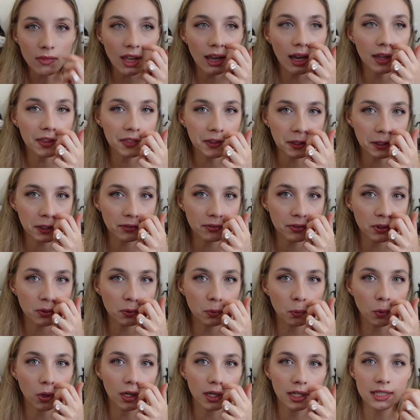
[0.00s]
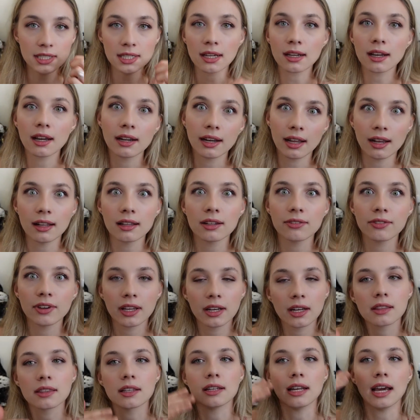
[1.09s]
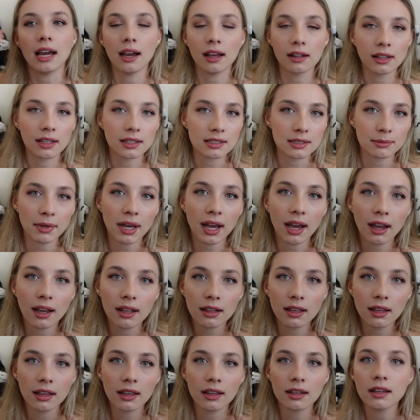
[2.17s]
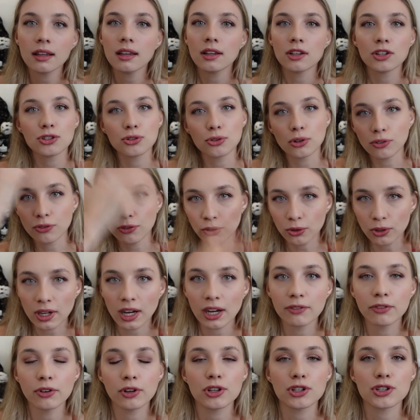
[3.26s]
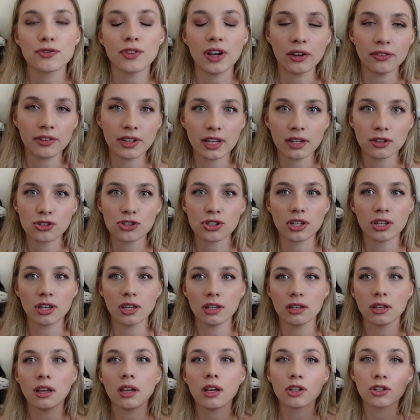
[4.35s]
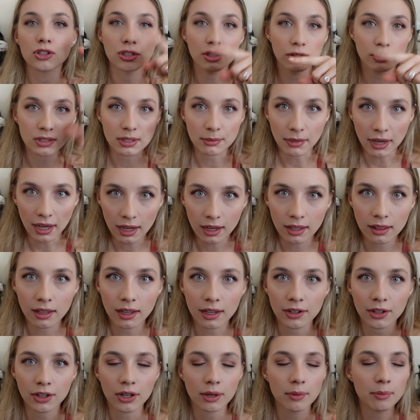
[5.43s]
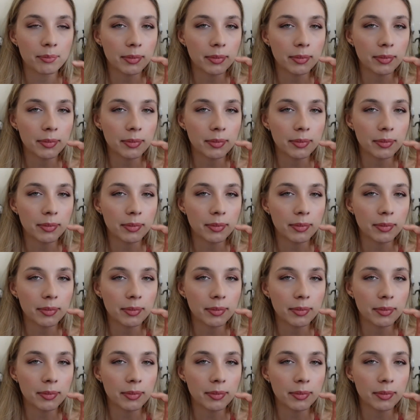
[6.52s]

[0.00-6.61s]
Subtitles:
I think if you wanted to kind of elevate it, then add like some highlight, do a full coverage foundation, do some eyeliner.